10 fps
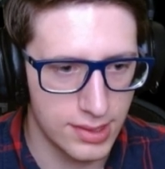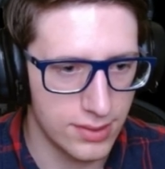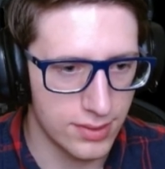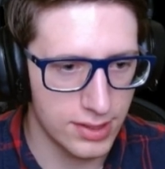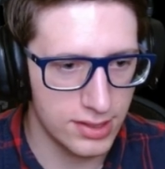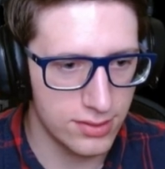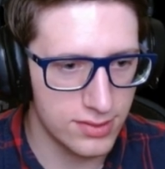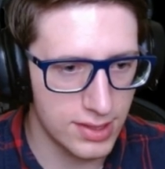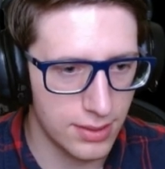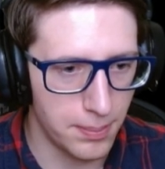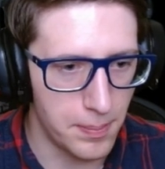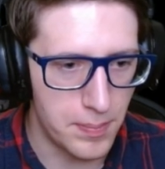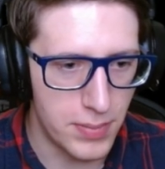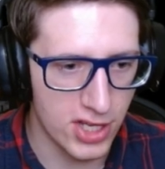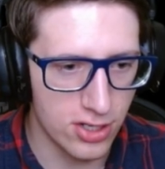We're gonna use a
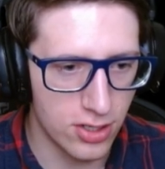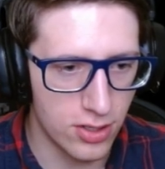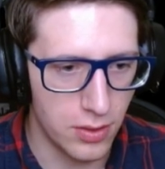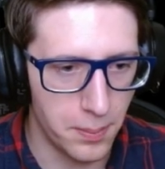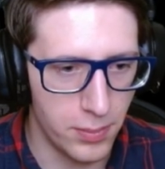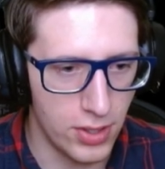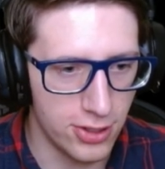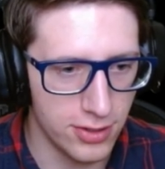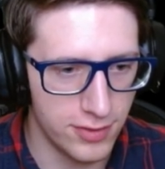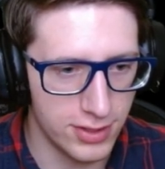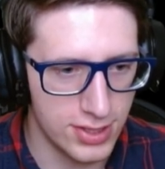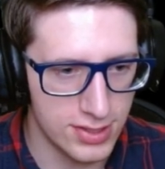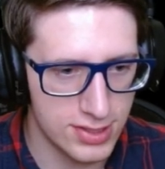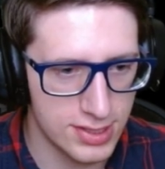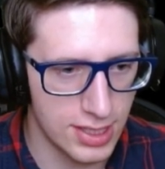bigger ball of it
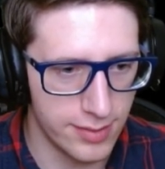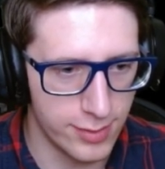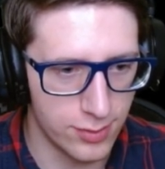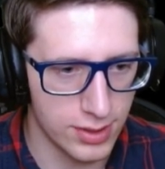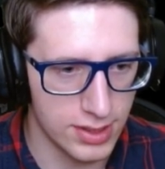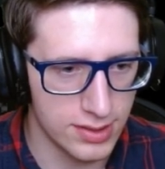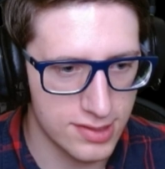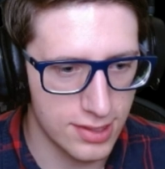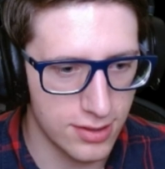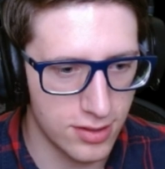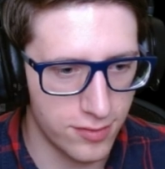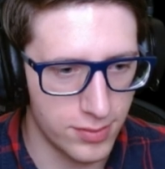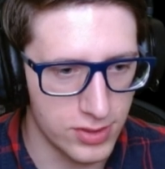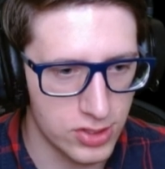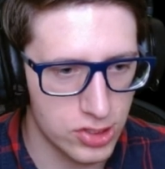this time, and we're gonna set it off
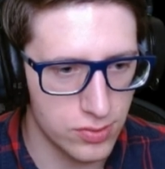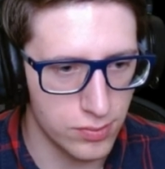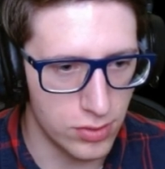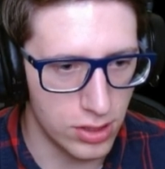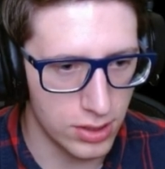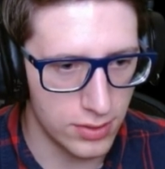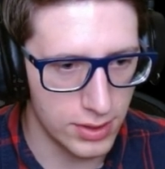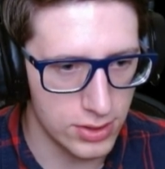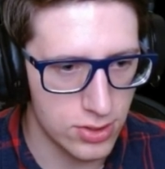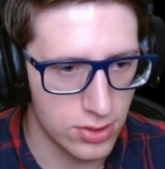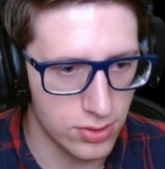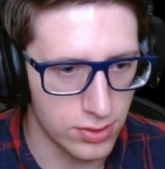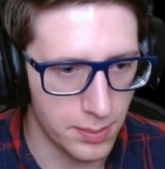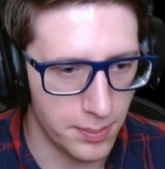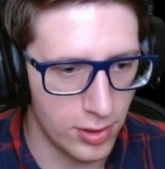from a smaller internal
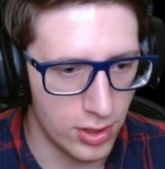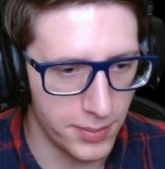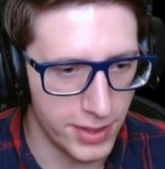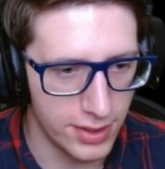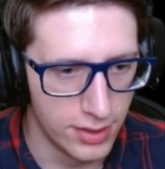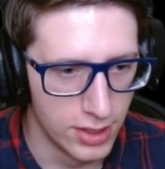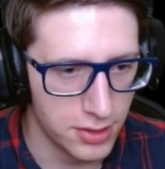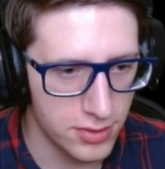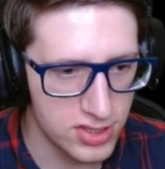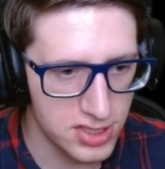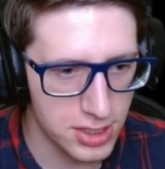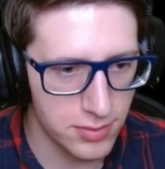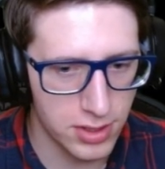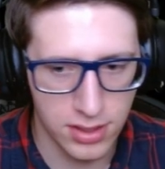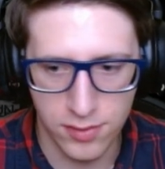compartment, which this time
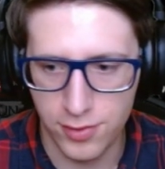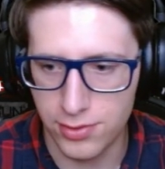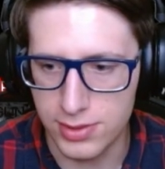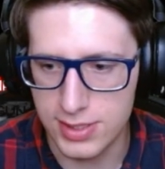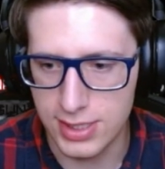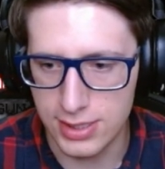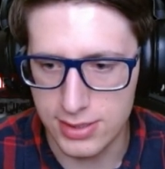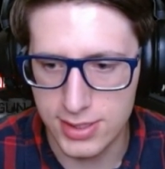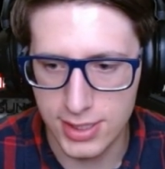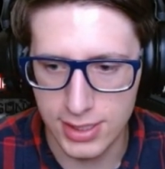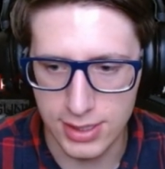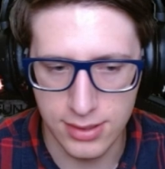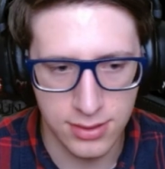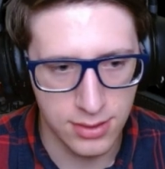we're gonna fill with TNT.